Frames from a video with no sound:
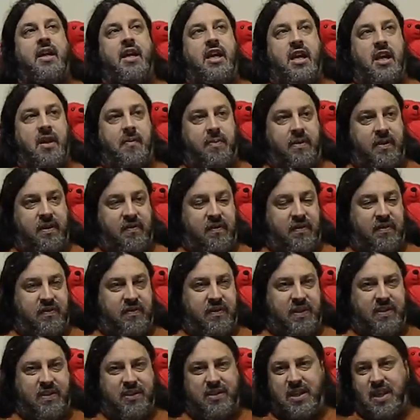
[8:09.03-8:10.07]
and in previous
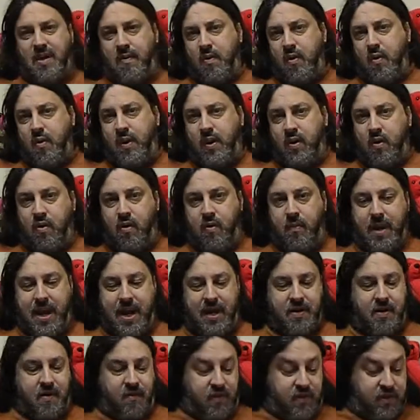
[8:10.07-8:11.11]
videos, and I will be going
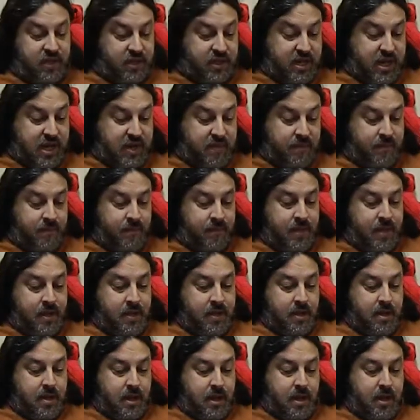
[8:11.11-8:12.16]
back over this again,
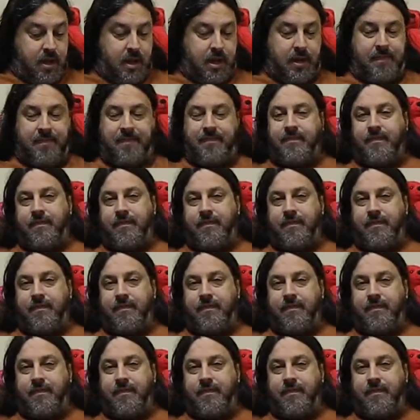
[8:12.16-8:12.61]
uh,